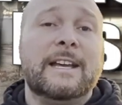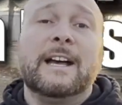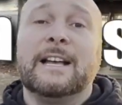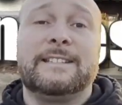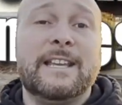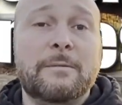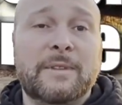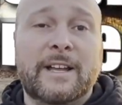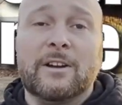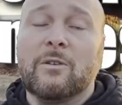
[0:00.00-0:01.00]
a team
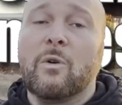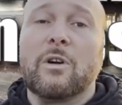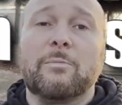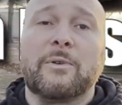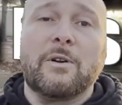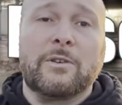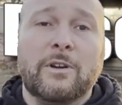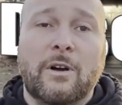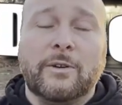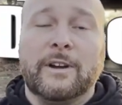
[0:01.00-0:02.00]
leader, or a broker
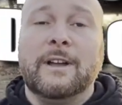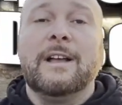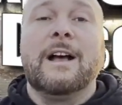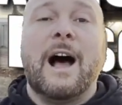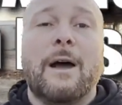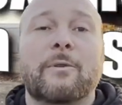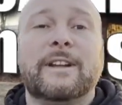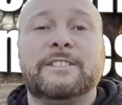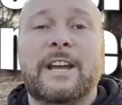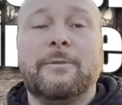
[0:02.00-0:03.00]
owner, I want
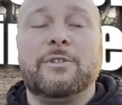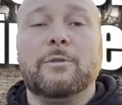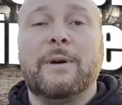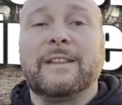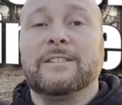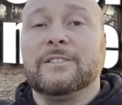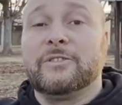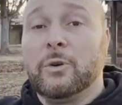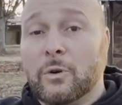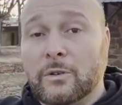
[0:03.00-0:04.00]
to chat with you about the
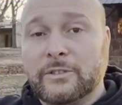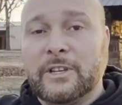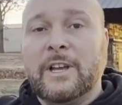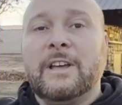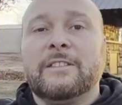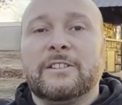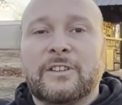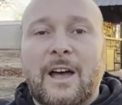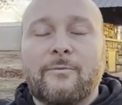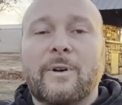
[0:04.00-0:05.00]
tools, the
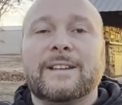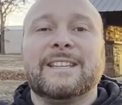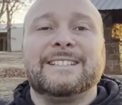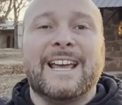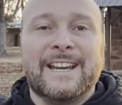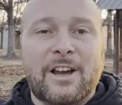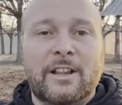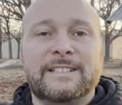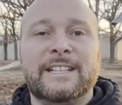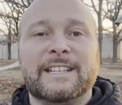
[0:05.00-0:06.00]
software, the
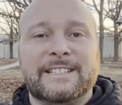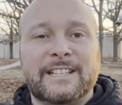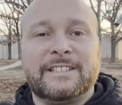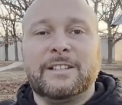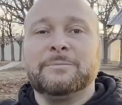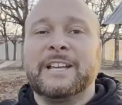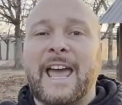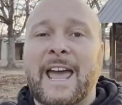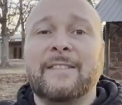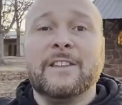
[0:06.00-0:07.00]
technology, the systems,
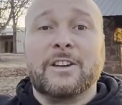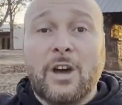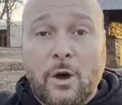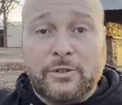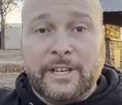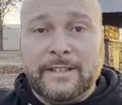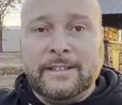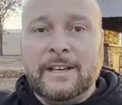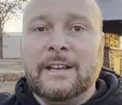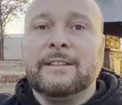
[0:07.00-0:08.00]
and the coaching
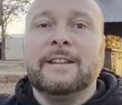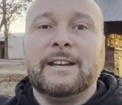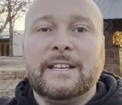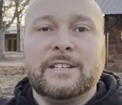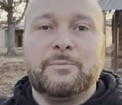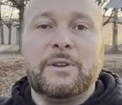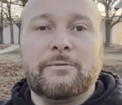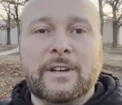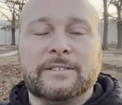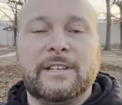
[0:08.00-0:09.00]
that eXp
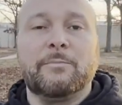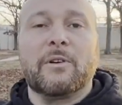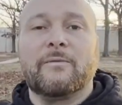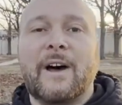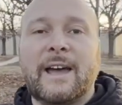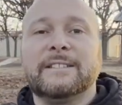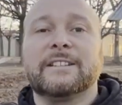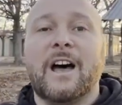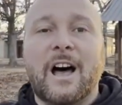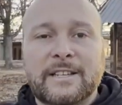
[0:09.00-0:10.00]
Realty provides
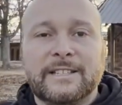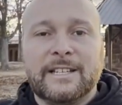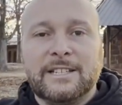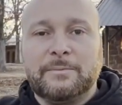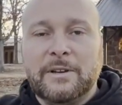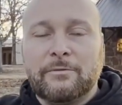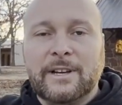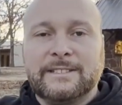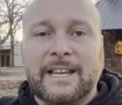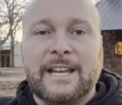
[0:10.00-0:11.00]
us eXp
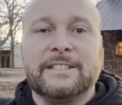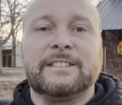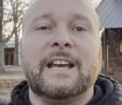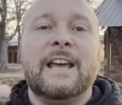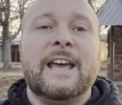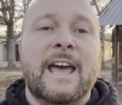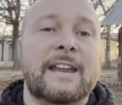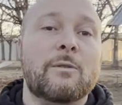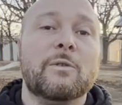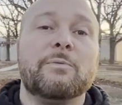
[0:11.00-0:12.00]
Realty agents, and
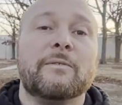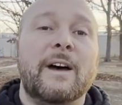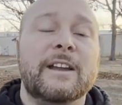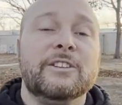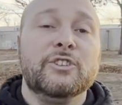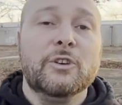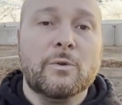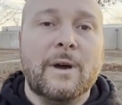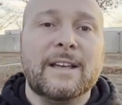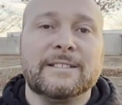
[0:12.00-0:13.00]
it would provide
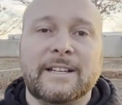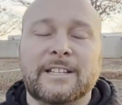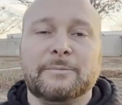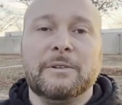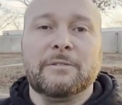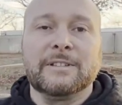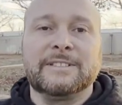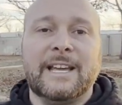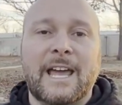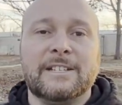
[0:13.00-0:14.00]
you as an eXp
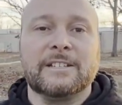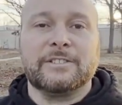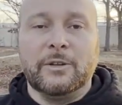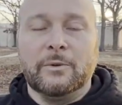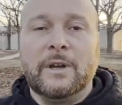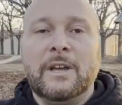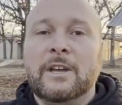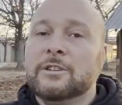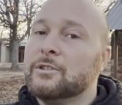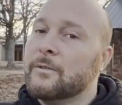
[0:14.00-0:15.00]
Realty agent too.
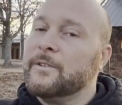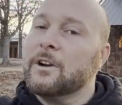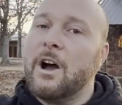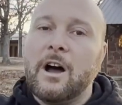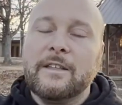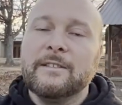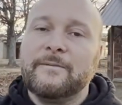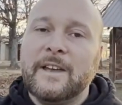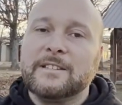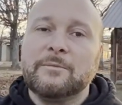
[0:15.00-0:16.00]
So if you're on the
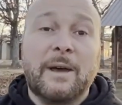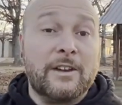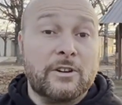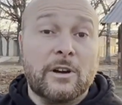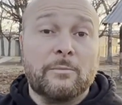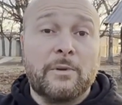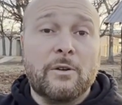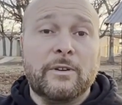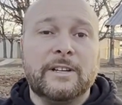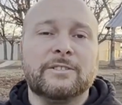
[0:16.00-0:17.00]
fence about your current
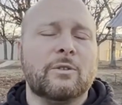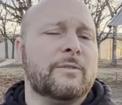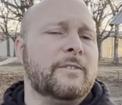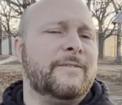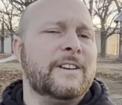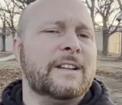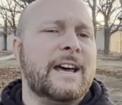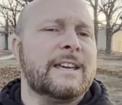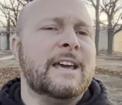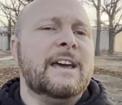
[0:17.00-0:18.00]
brokerage, or if you feel
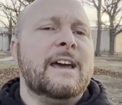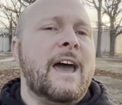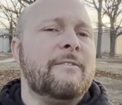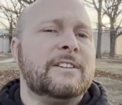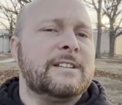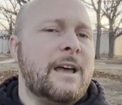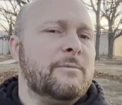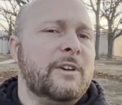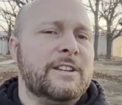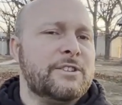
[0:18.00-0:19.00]
like every time
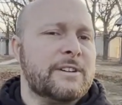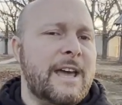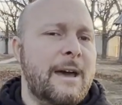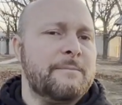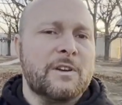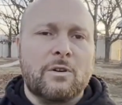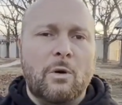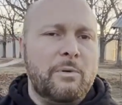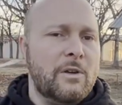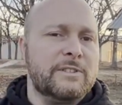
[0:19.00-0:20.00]
you hit your cap, the
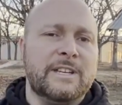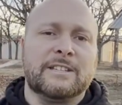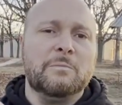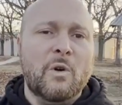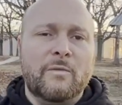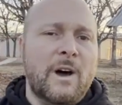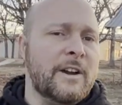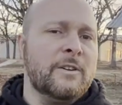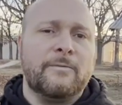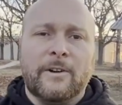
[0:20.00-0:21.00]
goalpost gets moved on
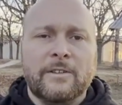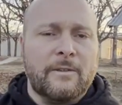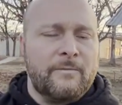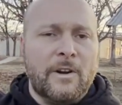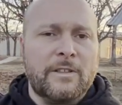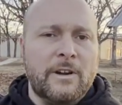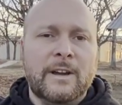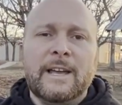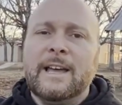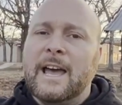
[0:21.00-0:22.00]
you further and further,
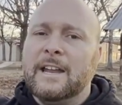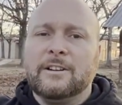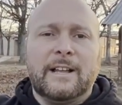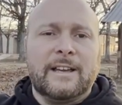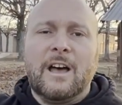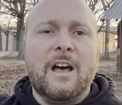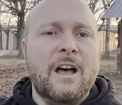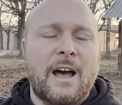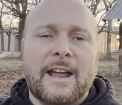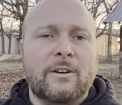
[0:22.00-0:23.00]
and you're like,
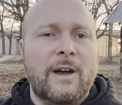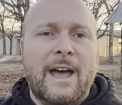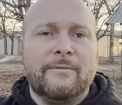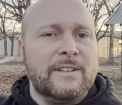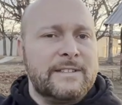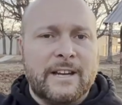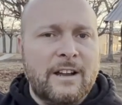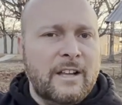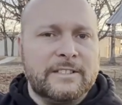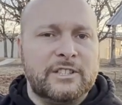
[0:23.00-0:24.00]
I don't have the
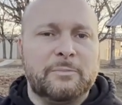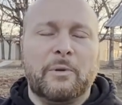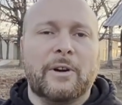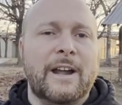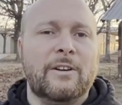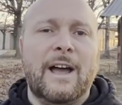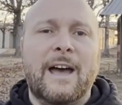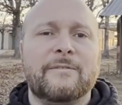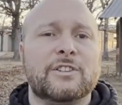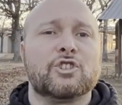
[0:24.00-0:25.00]
technology support, I don't
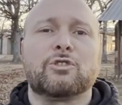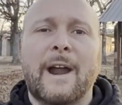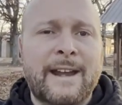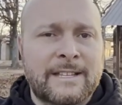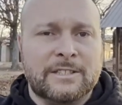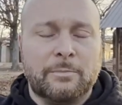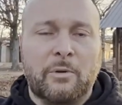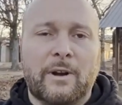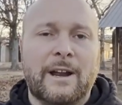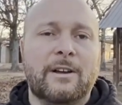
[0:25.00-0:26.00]
have the training
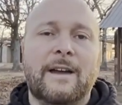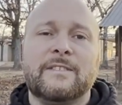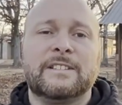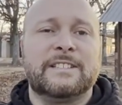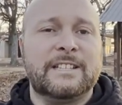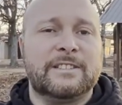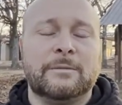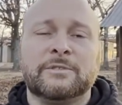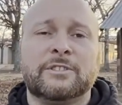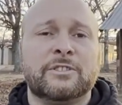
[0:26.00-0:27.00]
support, I don't have the
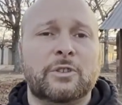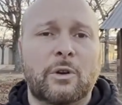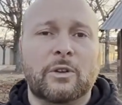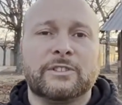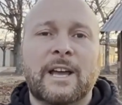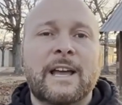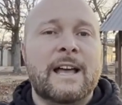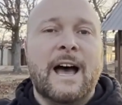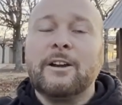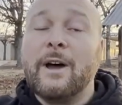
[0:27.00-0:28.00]
systems, the tools,
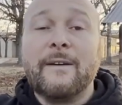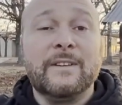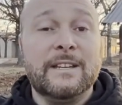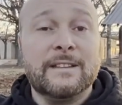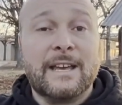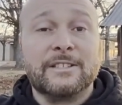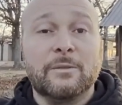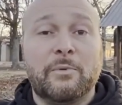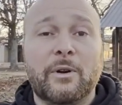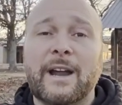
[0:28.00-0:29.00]
I don't have any of that support,